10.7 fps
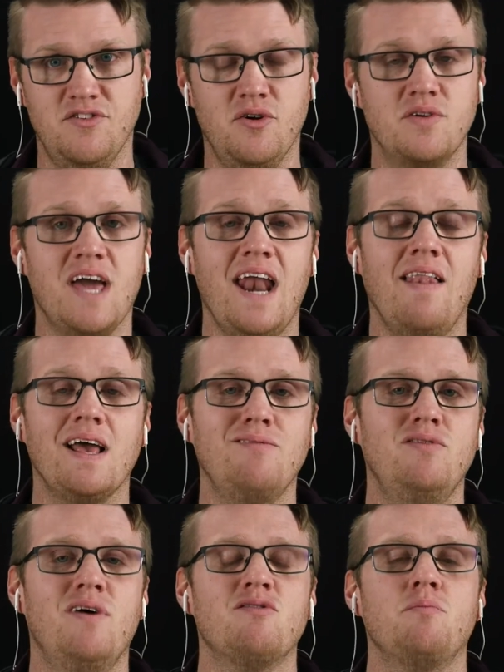So it's kind of like if
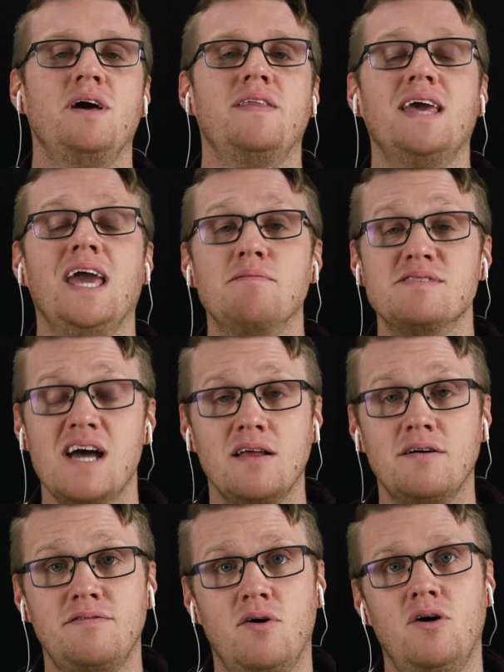you've ever played the game
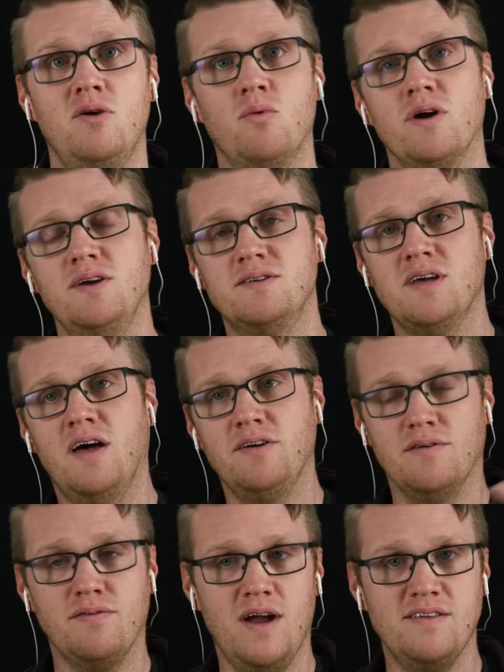telephone, where you tell
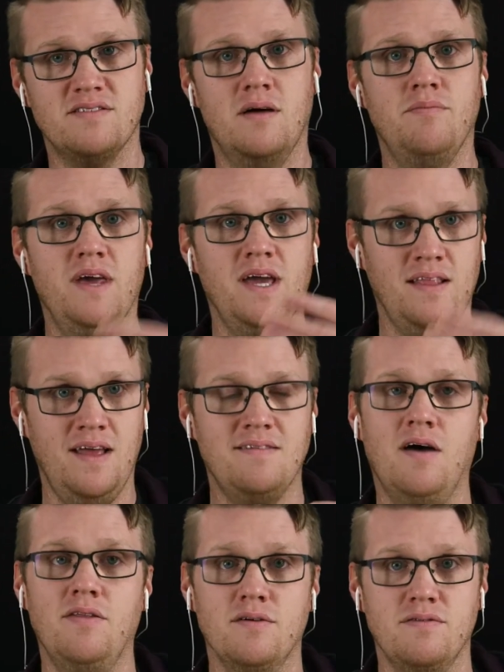your friend something and they
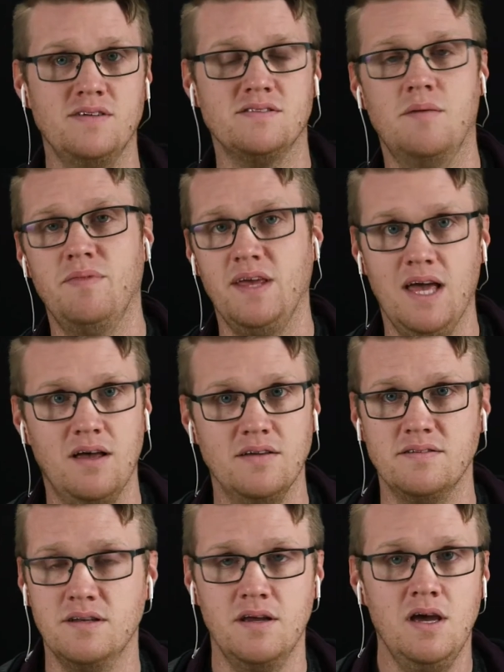tell their friend something
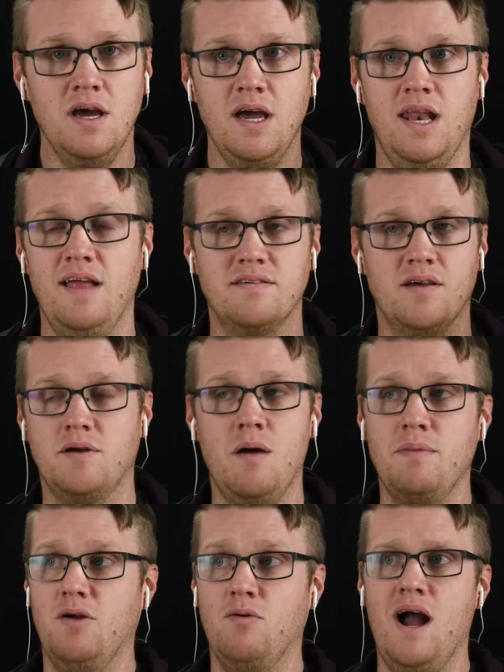else, and it ends up
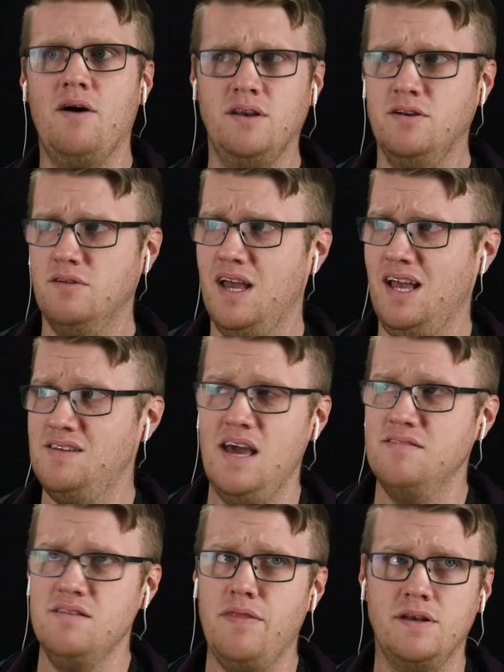coming around and you're like, it
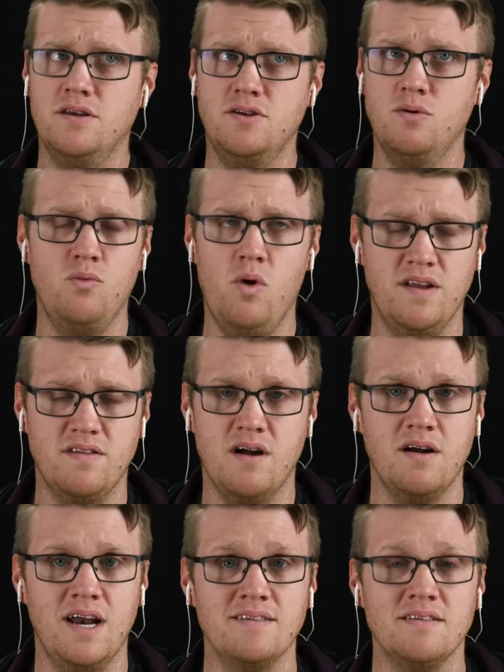has nothing to do with what it
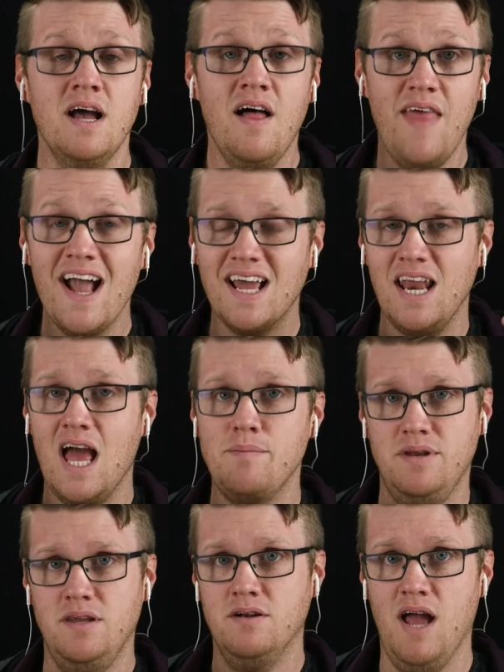started as. That can
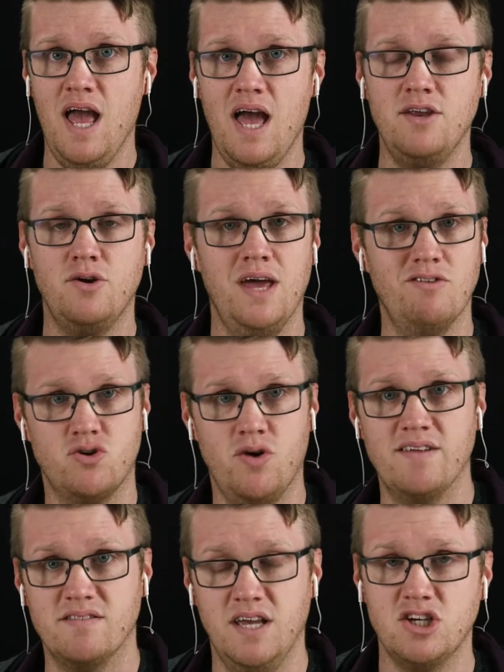happen in your head. You can have a
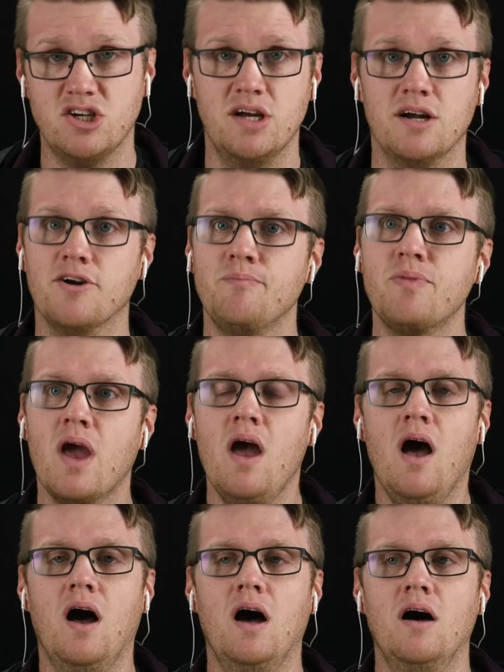translation error,
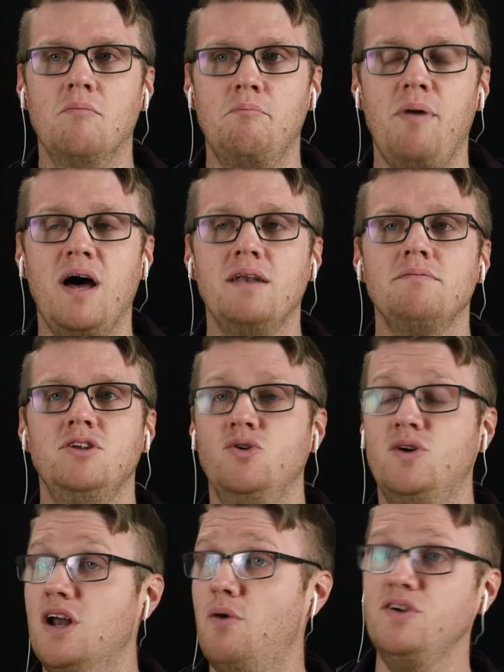but you
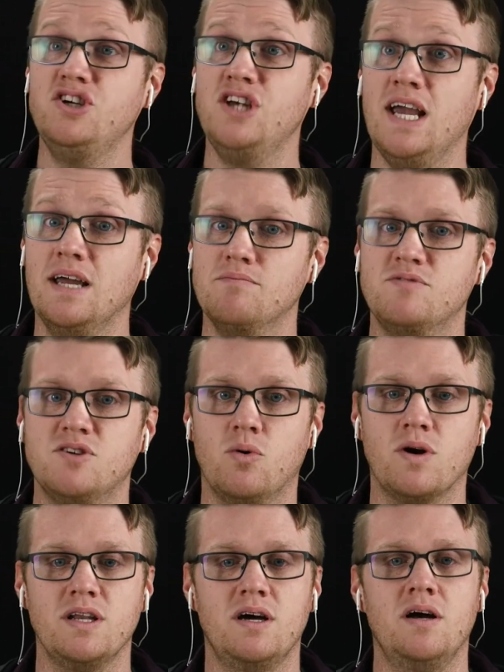can always check it. So we're
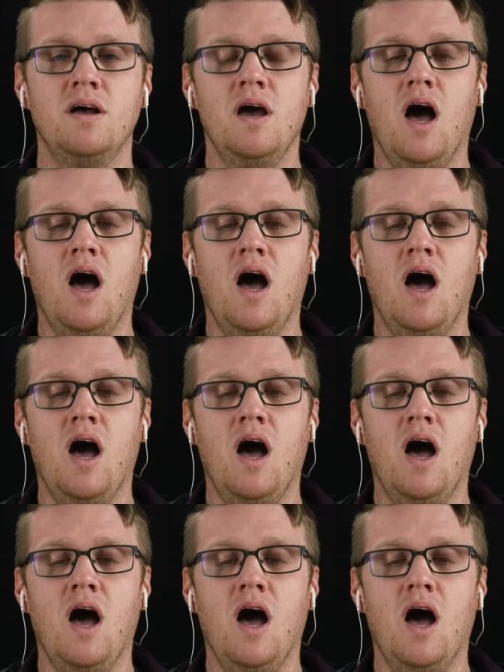going to